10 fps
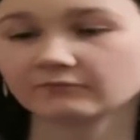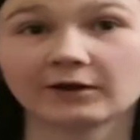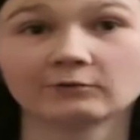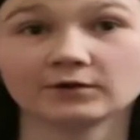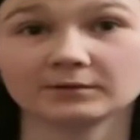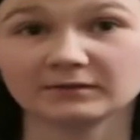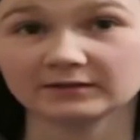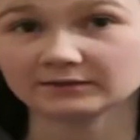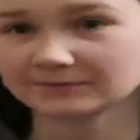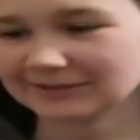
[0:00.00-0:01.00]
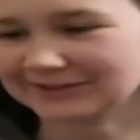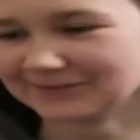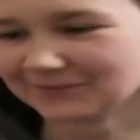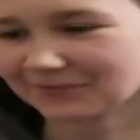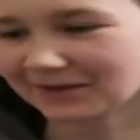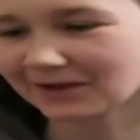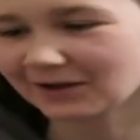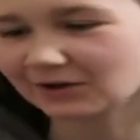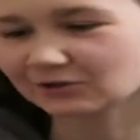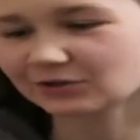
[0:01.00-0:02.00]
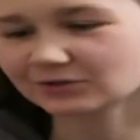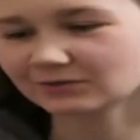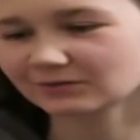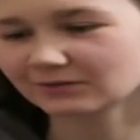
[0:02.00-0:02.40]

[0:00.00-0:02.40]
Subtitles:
That's what he means. I got